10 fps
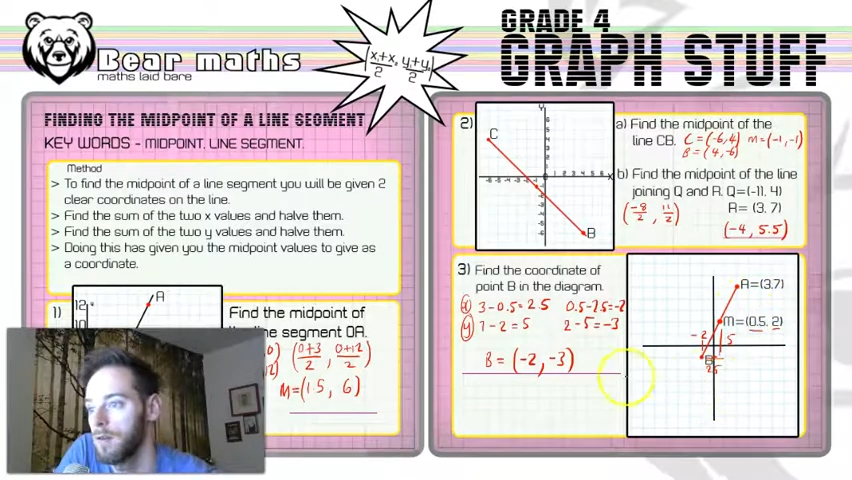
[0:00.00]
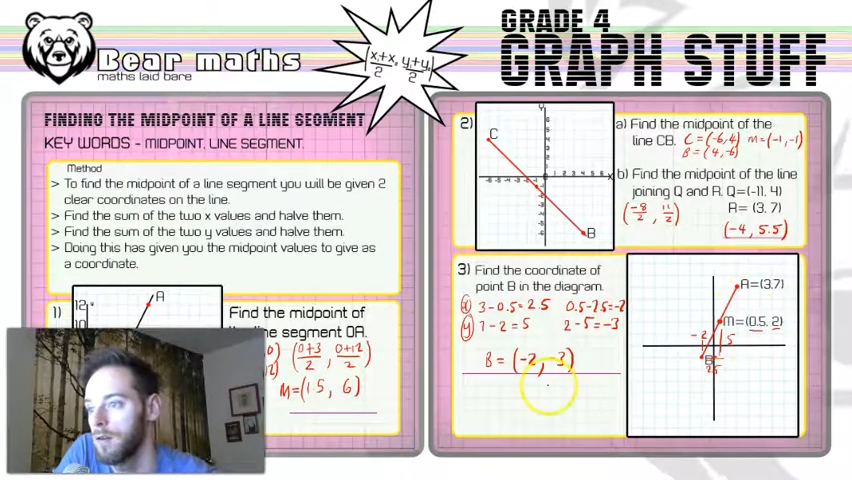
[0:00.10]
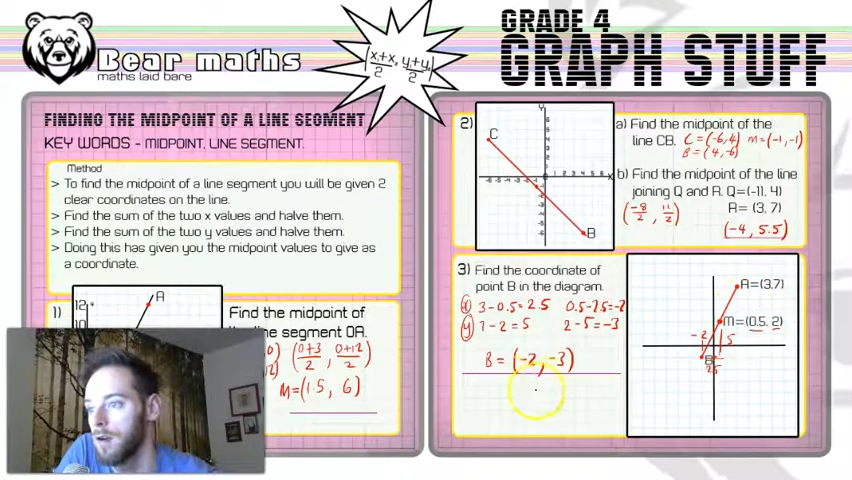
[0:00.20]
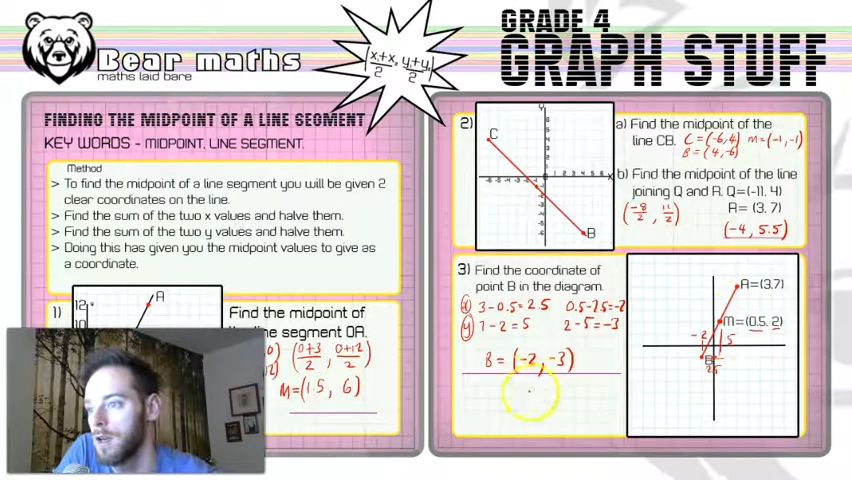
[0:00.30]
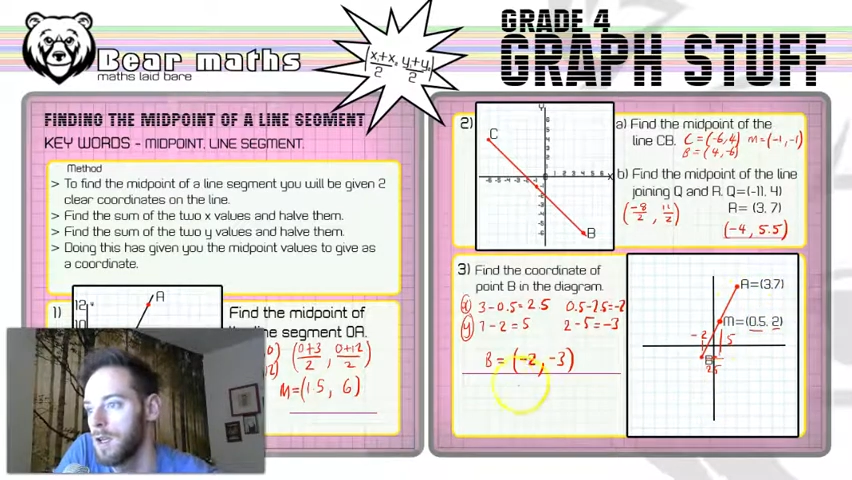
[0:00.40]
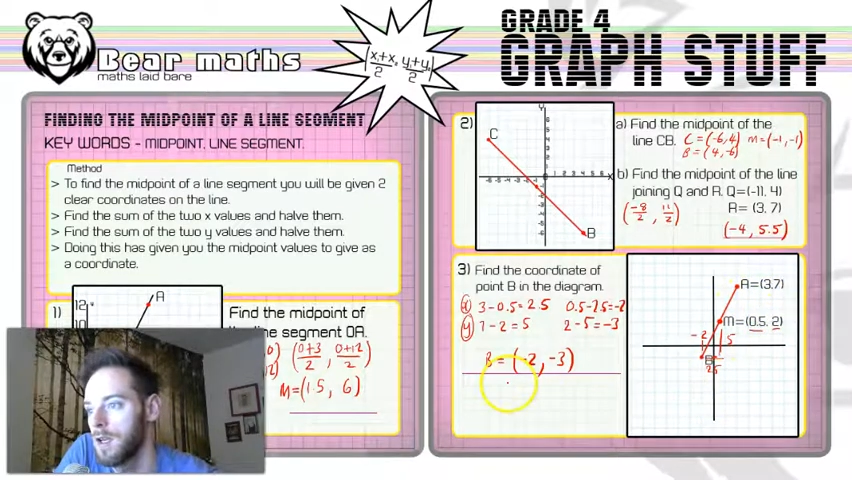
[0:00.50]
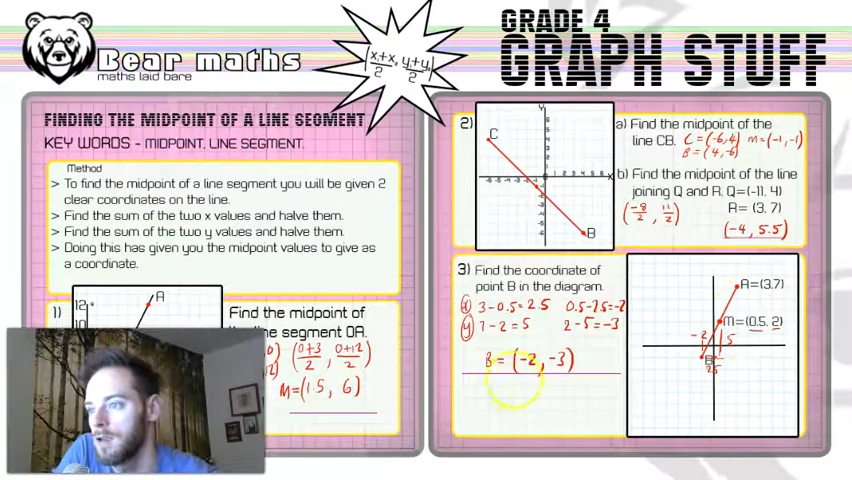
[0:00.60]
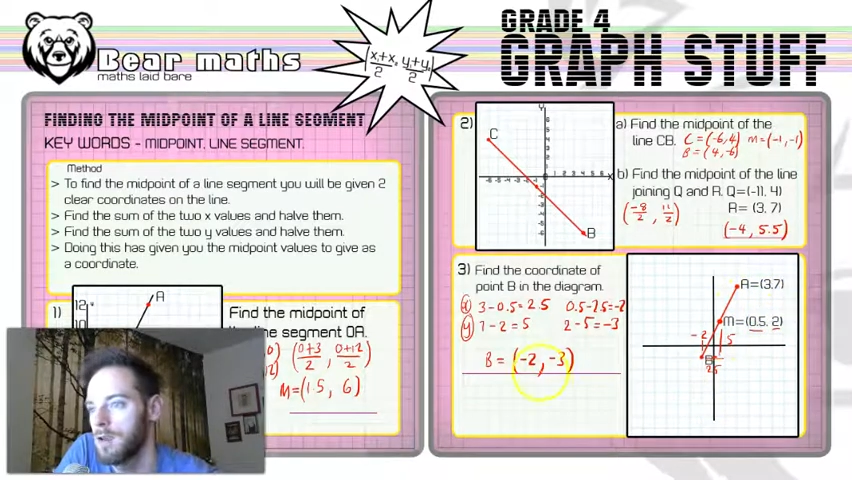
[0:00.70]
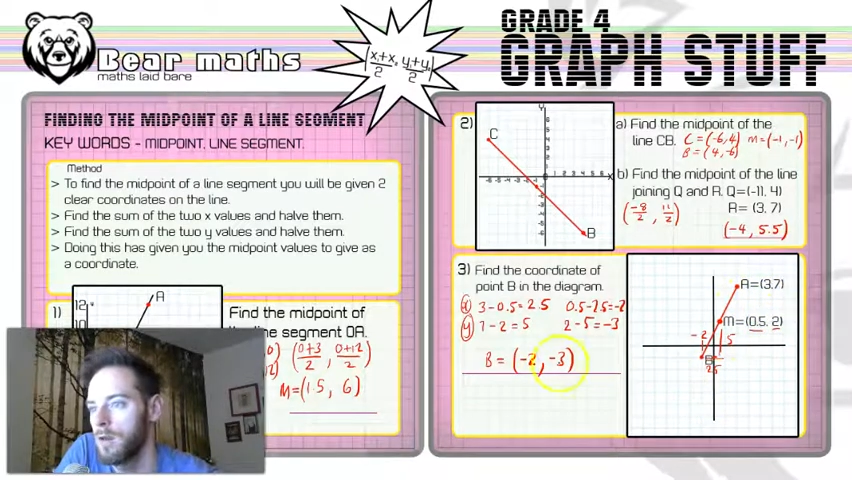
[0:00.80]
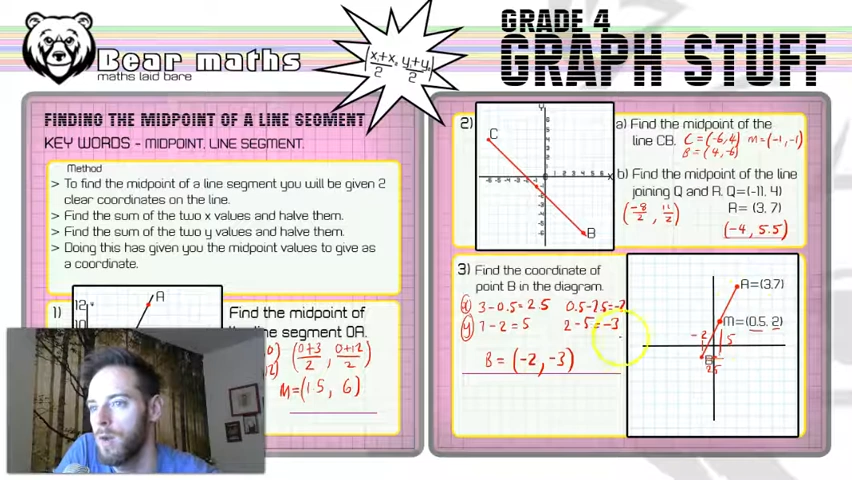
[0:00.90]
All right,
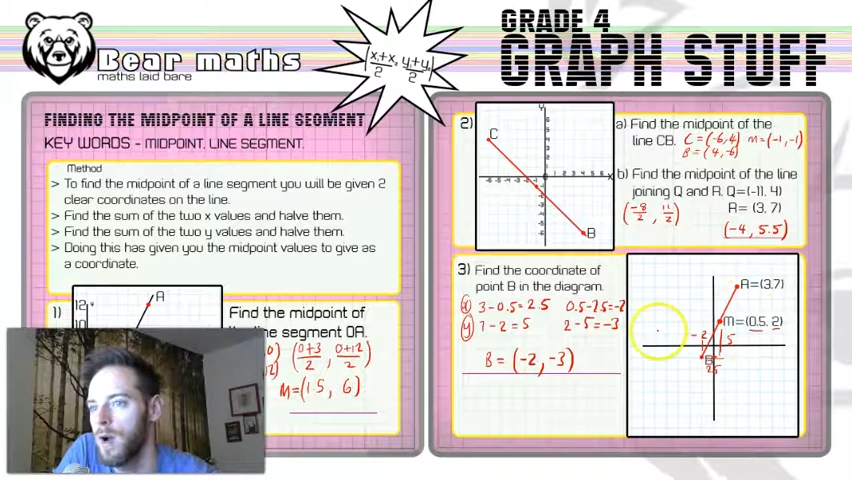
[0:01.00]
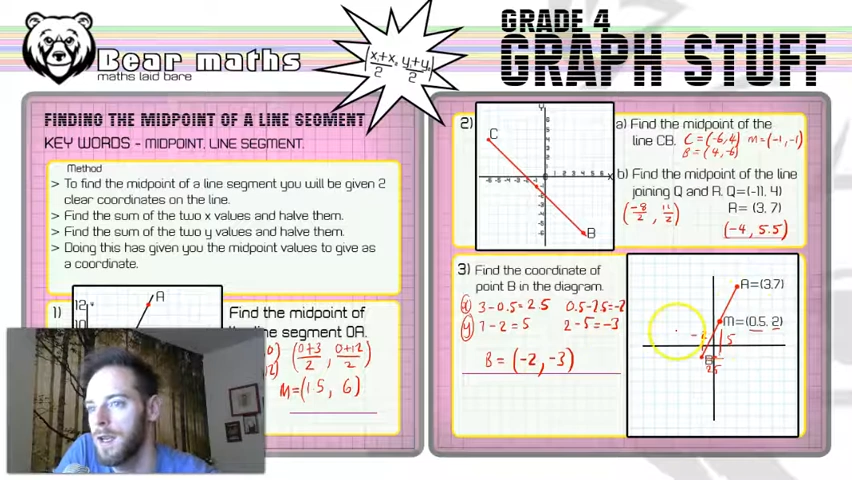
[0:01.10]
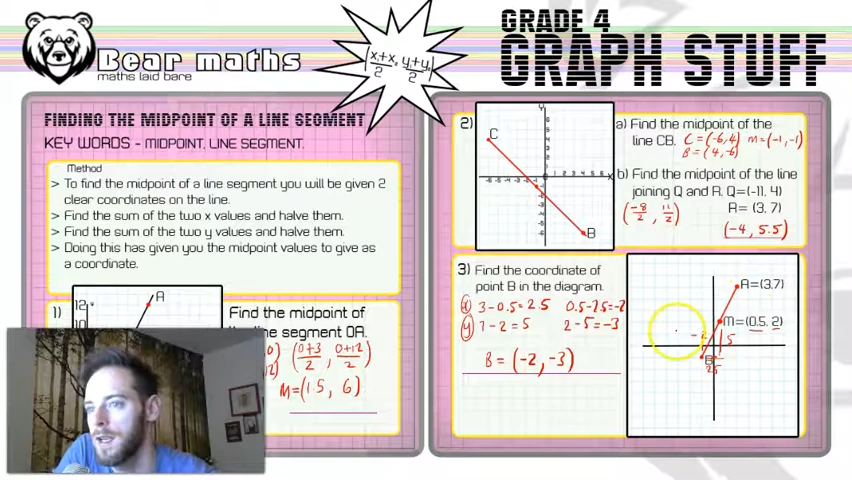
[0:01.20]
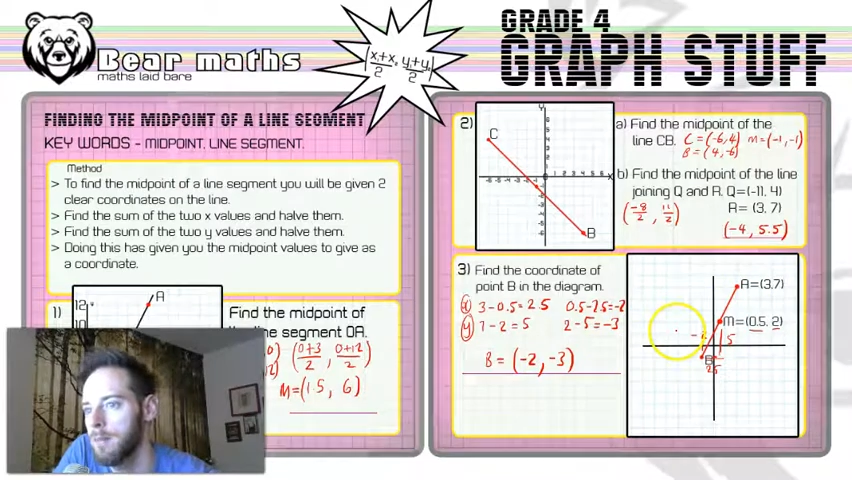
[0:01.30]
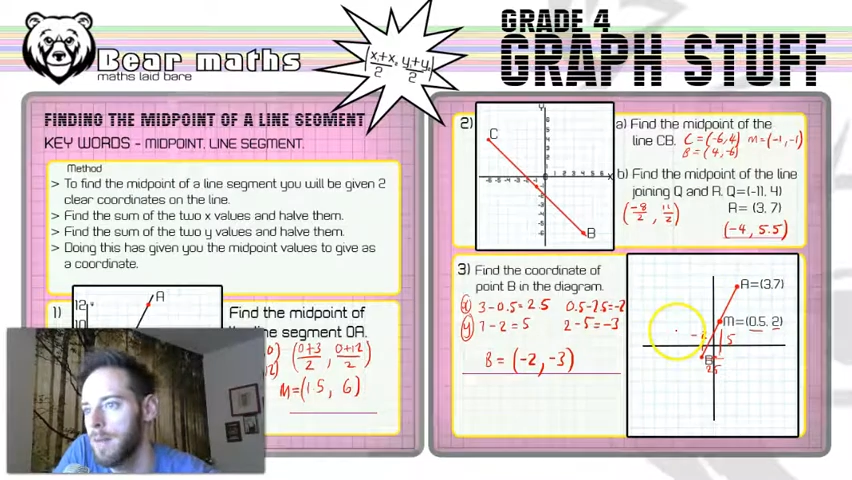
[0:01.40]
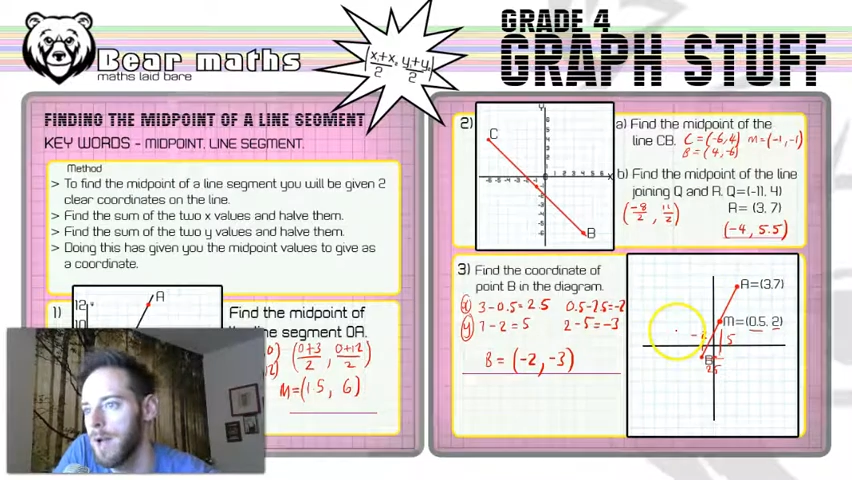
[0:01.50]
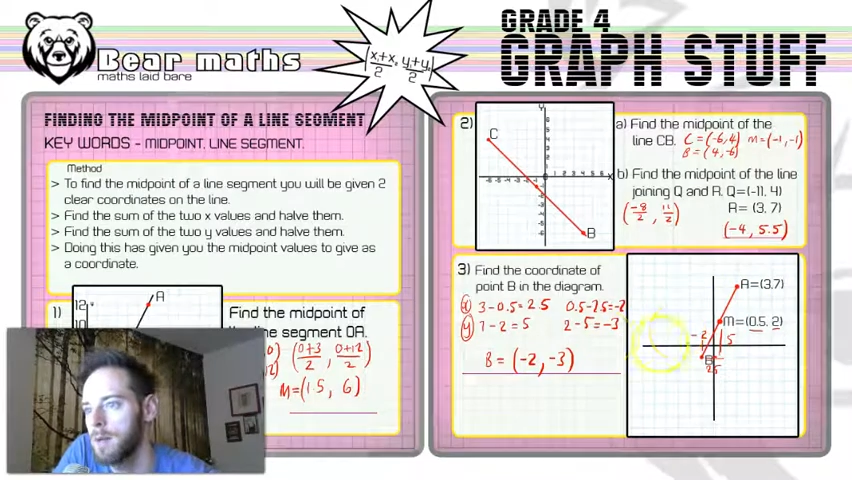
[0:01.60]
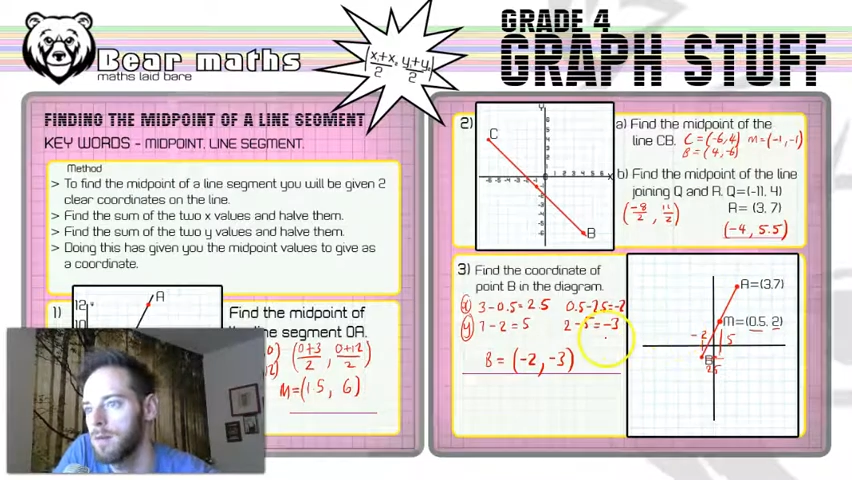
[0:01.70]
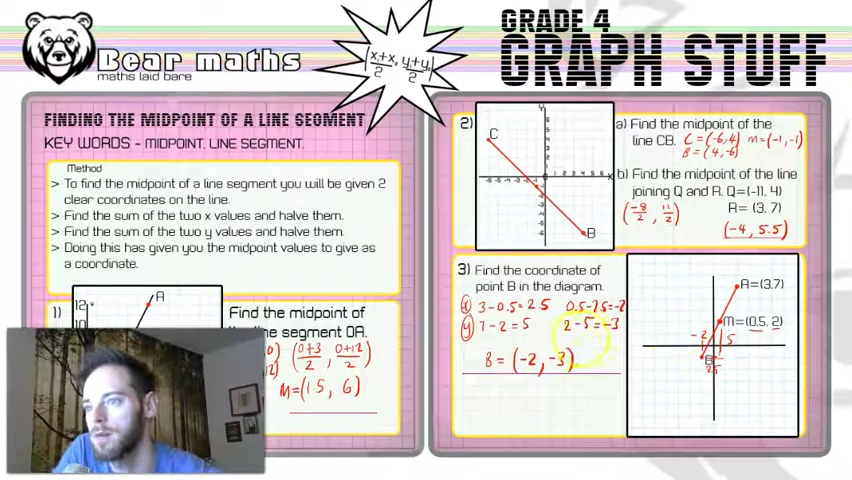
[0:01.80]
so working it backwards